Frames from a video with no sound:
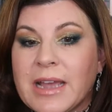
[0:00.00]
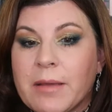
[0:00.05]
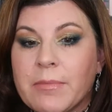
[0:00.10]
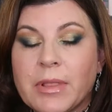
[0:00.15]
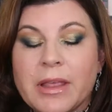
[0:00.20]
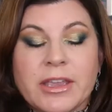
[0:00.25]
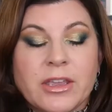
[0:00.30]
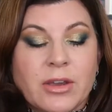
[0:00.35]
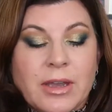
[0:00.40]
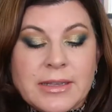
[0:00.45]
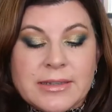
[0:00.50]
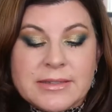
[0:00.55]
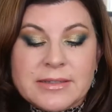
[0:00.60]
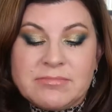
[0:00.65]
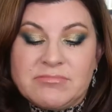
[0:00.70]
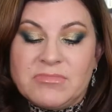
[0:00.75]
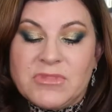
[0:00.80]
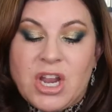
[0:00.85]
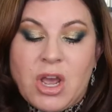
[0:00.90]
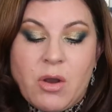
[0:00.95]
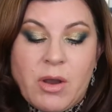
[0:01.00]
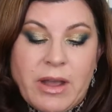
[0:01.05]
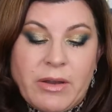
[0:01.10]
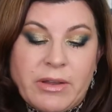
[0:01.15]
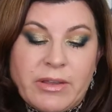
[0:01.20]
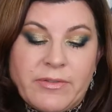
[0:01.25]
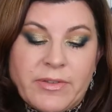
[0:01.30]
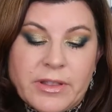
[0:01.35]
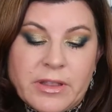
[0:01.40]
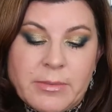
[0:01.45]
time let you guys know how
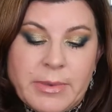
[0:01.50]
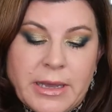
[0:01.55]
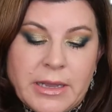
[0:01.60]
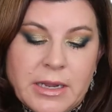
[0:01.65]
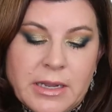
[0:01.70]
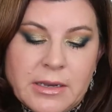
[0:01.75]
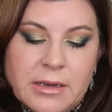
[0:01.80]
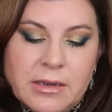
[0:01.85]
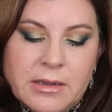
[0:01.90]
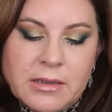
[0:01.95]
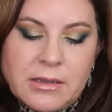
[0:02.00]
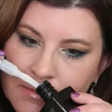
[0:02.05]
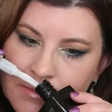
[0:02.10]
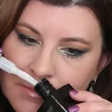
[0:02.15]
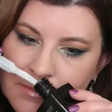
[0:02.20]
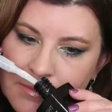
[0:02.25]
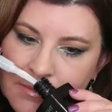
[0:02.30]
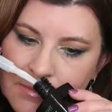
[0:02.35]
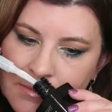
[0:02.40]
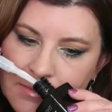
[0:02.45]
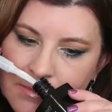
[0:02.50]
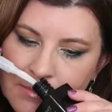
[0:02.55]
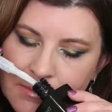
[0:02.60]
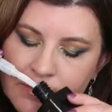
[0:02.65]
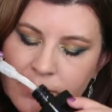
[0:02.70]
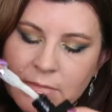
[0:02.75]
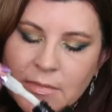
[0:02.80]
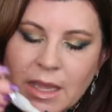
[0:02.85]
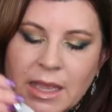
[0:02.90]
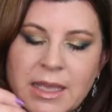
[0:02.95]
I feel about it.
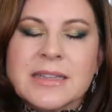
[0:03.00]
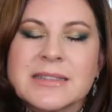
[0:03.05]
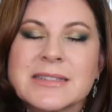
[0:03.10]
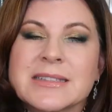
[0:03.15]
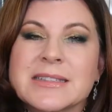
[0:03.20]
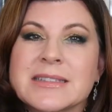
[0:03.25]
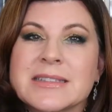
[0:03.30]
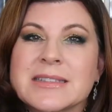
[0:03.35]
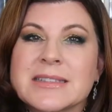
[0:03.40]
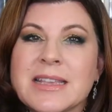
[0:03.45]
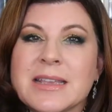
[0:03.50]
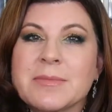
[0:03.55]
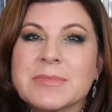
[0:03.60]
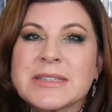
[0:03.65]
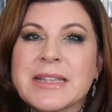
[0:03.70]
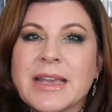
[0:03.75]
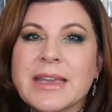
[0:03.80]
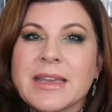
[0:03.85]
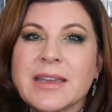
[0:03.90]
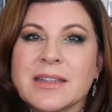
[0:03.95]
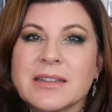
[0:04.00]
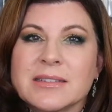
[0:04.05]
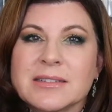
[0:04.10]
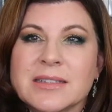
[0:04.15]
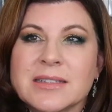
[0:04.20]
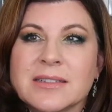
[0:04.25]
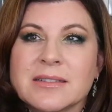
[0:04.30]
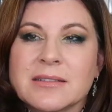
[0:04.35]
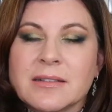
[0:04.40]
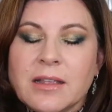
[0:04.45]
It seems like
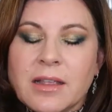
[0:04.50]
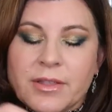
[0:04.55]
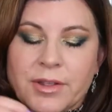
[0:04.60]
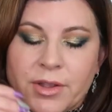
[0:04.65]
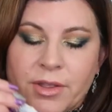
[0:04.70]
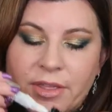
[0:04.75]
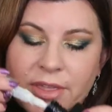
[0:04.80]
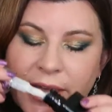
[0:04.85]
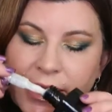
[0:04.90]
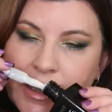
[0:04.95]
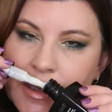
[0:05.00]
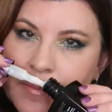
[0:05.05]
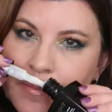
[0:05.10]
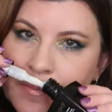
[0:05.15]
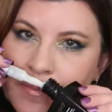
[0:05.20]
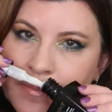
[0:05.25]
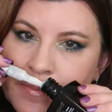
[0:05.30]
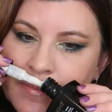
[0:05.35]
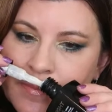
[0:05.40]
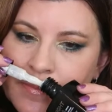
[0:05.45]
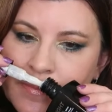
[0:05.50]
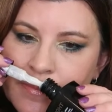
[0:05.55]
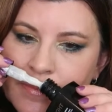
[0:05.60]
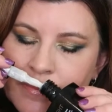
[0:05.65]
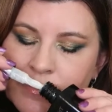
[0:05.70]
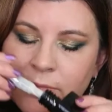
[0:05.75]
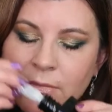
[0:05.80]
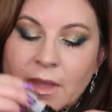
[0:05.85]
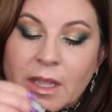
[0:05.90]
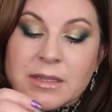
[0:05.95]
it's a little thick.
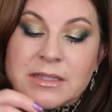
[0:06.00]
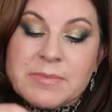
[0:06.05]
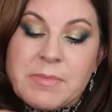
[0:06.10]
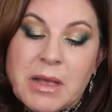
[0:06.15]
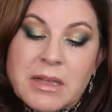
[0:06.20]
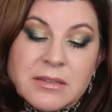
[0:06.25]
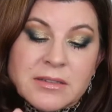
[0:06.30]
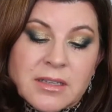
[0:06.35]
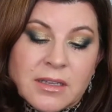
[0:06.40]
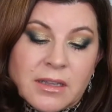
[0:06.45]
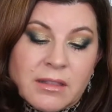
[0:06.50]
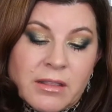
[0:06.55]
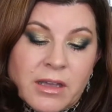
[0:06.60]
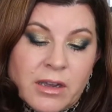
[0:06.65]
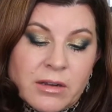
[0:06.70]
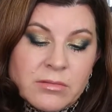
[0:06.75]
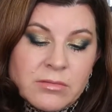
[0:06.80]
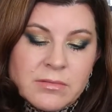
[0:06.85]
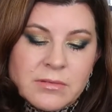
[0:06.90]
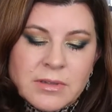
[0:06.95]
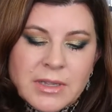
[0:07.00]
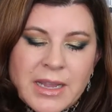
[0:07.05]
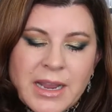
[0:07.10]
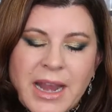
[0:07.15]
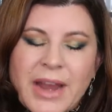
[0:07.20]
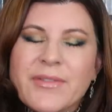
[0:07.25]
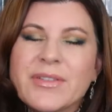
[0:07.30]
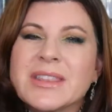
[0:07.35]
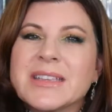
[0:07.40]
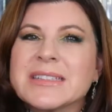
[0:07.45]
It smells good though
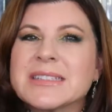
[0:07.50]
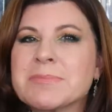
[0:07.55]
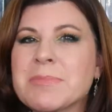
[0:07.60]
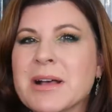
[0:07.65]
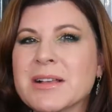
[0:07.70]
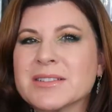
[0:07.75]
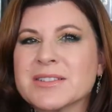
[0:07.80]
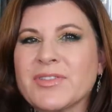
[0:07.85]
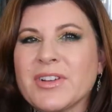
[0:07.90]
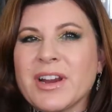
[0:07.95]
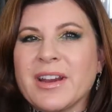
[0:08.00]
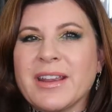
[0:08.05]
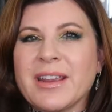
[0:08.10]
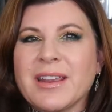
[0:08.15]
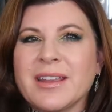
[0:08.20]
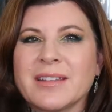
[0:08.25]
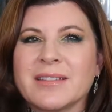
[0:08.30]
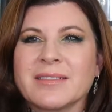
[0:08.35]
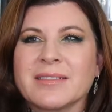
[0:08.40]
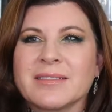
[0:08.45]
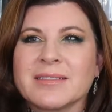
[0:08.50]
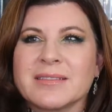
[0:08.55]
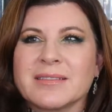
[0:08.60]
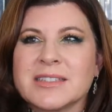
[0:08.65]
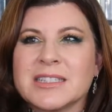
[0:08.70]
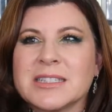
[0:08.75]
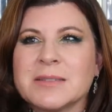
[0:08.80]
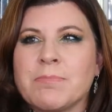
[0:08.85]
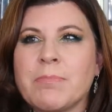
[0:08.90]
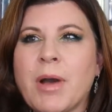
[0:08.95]
everything smells very
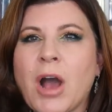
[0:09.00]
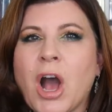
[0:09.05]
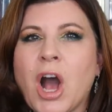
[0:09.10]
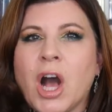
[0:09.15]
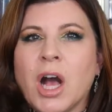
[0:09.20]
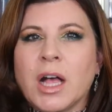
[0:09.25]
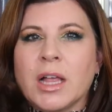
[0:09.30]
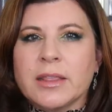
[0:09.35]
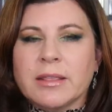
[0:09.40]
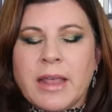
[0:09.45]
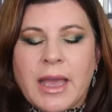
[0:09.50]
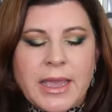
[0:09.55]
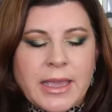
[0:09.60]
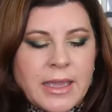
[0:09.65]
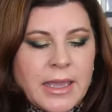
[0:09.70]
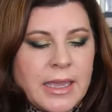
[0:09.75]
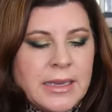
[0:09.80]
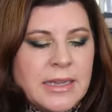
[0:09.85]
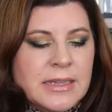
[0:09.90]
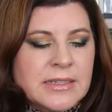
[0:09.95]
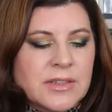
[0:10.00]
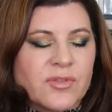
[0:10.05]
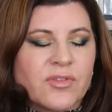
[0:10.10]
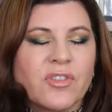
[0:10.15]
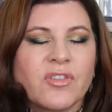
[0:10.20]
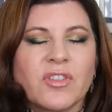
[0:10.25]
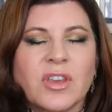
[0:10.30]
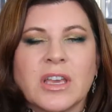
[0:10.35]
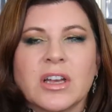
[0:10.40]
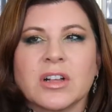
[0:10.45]
spa-like. It doesn't
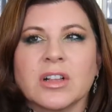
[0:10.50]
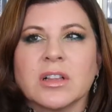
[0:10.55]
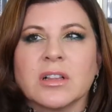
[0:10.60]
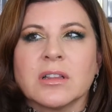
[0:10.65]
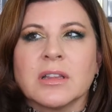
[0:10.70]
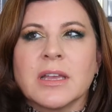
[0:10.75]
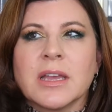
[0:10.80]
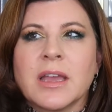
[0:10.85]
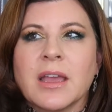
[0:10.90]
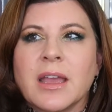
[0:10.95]
feel,